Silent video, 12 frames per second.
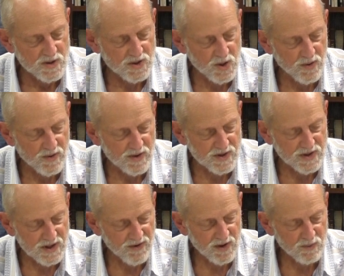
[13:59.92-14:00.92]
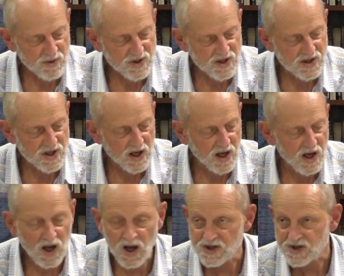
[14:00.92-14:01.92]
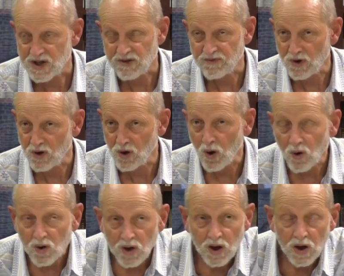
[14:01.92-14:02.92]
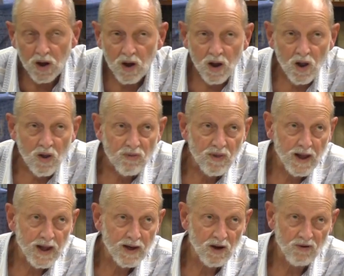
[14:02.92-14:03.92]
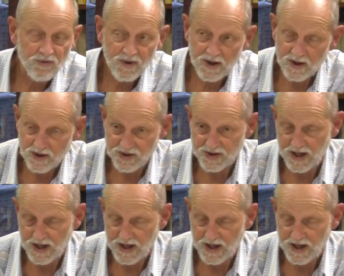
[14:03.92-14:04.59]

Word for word: So there is nothing which is lasting for longer than a finger